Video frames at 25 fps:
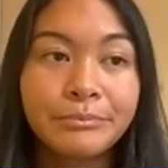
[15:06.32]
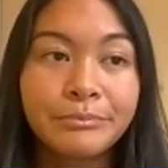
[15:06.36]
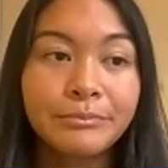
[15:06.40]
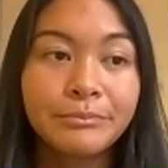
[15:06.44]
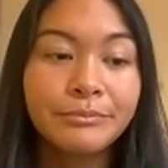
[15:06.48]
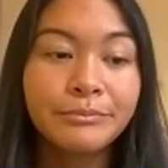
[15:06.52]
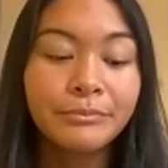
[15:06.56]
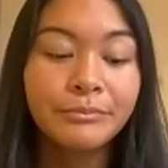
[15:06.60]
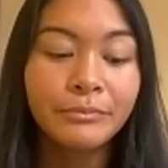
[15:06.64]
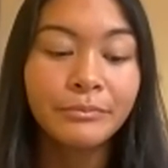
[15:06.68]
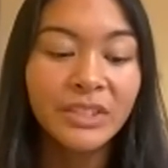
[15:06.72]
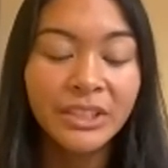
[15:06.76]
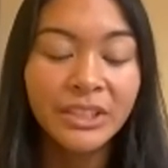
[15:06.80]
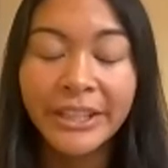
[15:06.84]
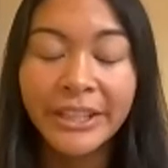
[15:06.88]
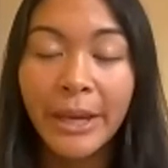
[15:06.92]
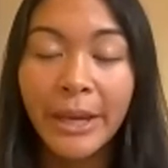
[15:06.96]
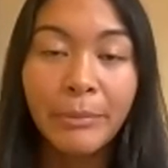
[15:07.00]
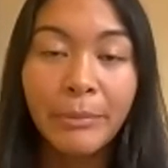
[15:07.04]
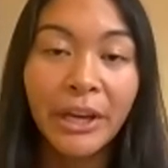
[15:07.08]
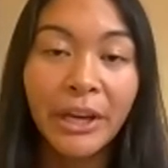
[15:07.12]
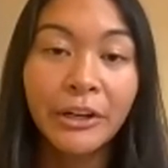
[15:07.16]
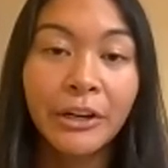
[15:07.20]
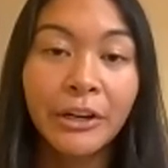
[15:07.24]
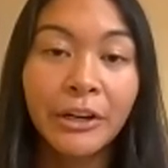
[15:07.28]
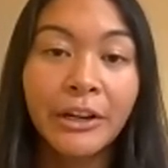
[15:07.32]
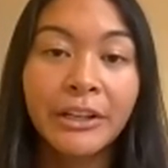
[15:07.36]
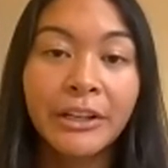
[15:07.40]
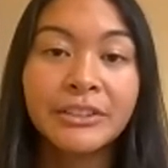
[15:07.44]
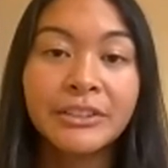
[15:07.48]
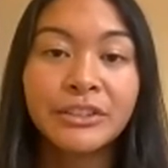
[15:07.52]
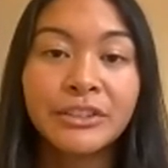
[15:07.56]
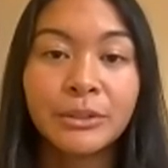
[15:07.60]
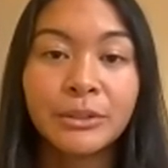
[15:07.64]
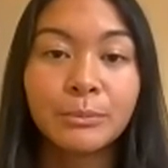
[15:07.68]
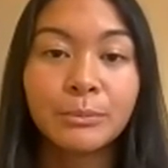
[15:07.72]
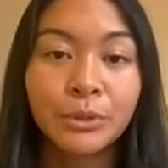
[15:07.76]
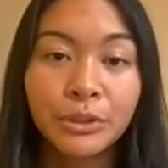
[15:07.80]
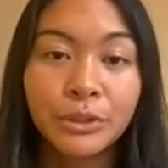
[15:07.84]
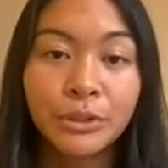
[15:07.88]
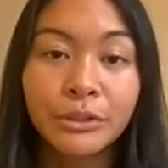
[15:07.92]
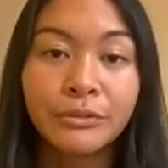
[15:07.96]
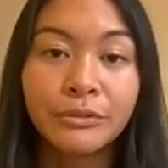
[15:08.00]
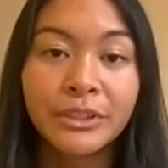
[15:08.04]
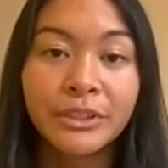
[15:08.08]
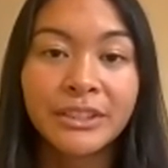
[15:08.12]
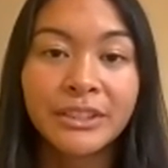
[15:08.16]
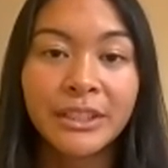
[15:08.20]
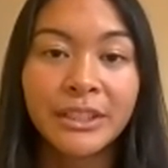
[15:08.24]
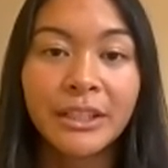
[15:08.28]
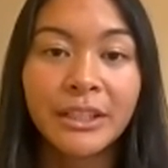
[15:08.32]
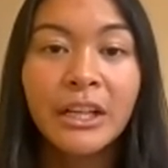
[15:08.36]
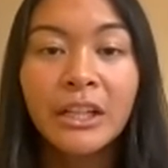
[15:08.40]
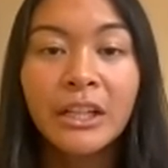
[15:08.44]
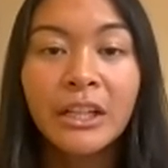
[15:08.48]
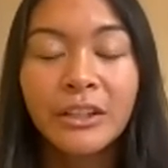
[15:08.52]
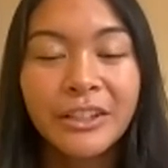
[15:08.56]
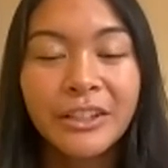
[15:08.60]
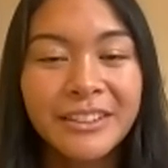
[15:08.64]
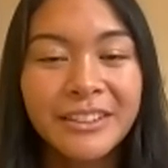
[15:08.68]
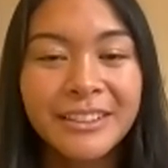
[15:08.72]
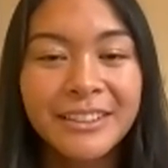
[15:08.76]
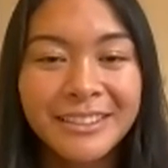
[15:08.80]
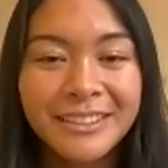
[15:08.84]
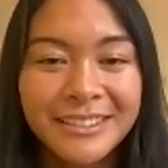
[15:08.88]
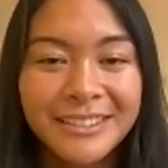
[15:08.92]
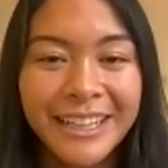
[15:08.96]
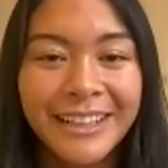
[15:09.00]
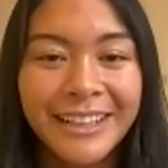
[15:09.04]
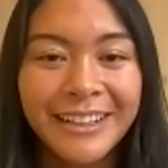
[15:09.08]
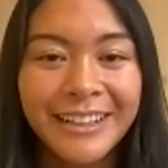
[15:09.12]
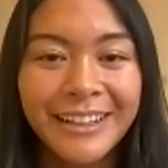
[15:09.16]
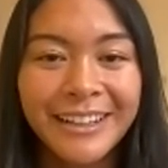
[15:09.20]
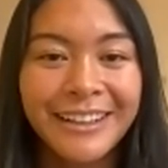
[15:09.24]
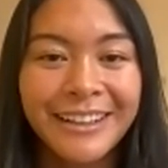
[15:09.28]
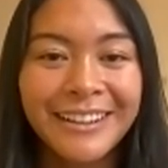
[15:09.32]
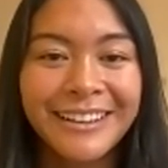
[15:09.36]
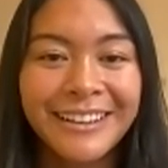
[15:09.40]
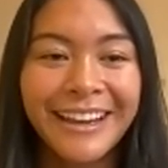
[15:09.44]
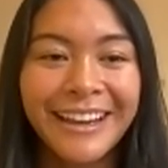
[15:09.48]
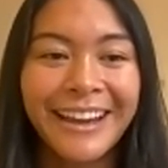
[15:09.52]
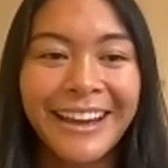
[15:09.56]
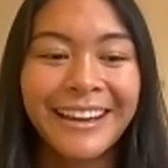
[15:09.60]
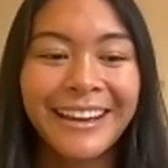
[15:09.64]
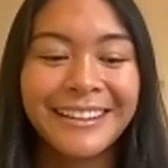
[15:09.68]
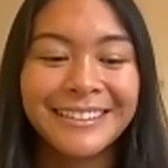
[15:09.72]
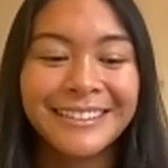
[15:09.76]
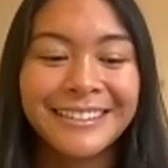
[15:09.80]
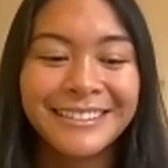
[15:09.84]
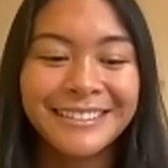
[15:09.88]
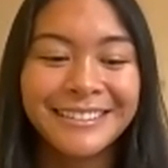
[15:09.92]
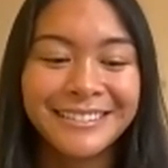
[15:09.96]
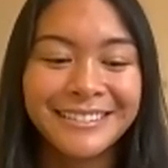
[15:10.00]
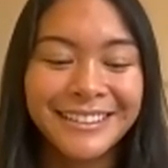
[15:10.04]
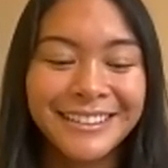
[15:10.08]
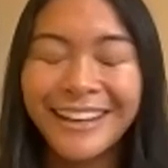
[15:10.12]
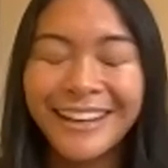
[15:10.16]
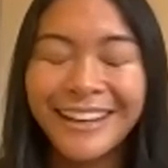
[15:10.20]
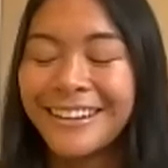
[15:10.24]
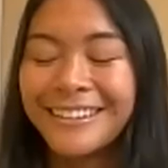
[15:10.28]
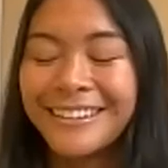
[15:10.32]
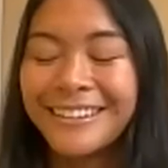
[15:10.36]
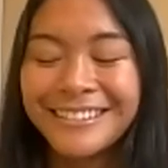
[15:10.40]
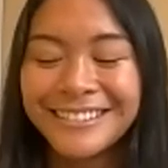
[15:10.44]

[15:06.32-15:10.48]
to get better and to improve and to look at this data. And yeah,